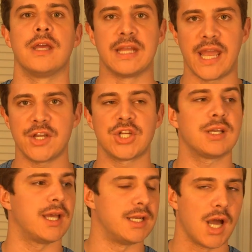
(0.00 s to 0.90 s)

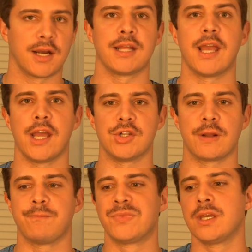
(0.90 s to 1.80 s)
engaging and
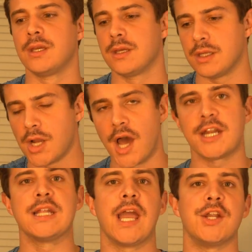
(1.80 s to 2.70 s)
non-engaging.
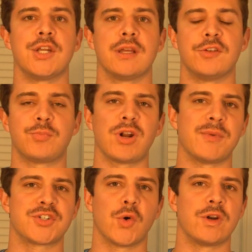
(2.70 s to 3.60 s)
Non-engaging is
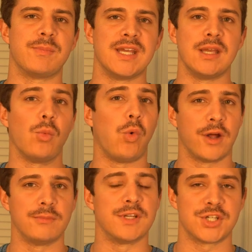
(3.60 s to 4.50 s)
pretty much going to be
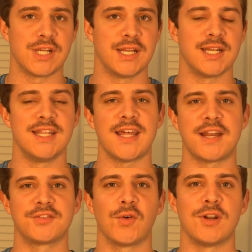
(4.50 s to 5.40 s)
one machine, and
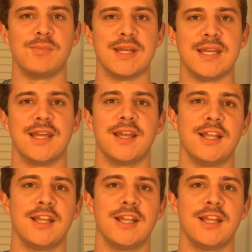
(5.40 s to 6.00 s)
that is going to be